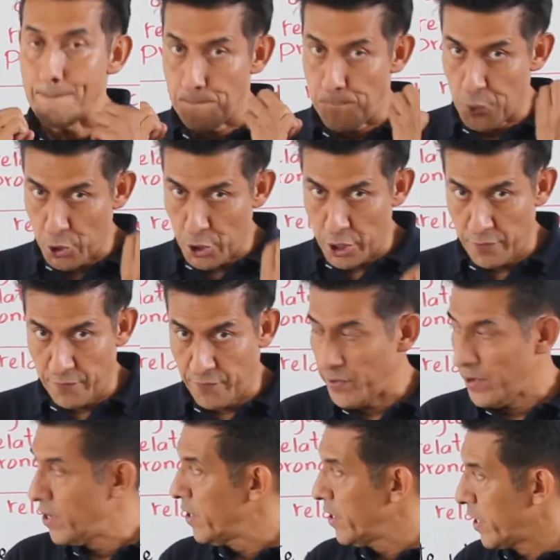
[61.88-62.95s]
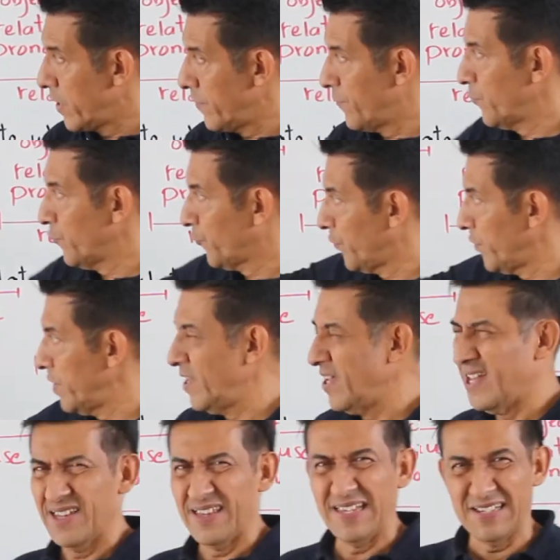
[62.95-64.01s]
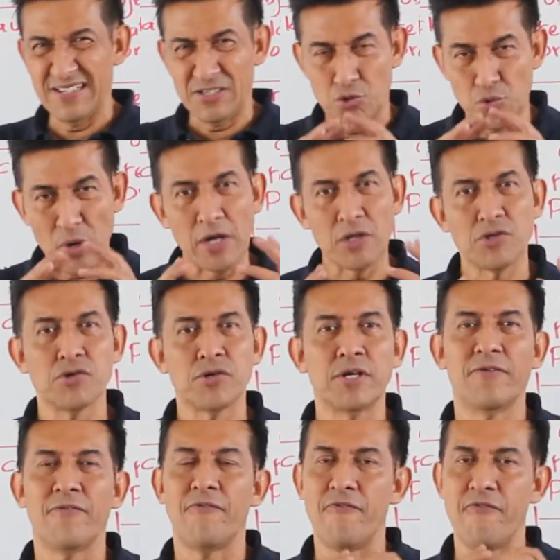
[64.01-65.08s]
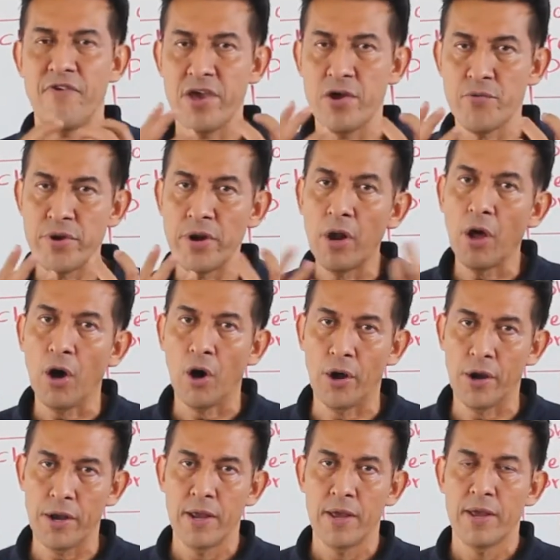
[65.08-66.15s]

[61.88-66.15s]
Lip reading: verb. If you see, the structure is very long,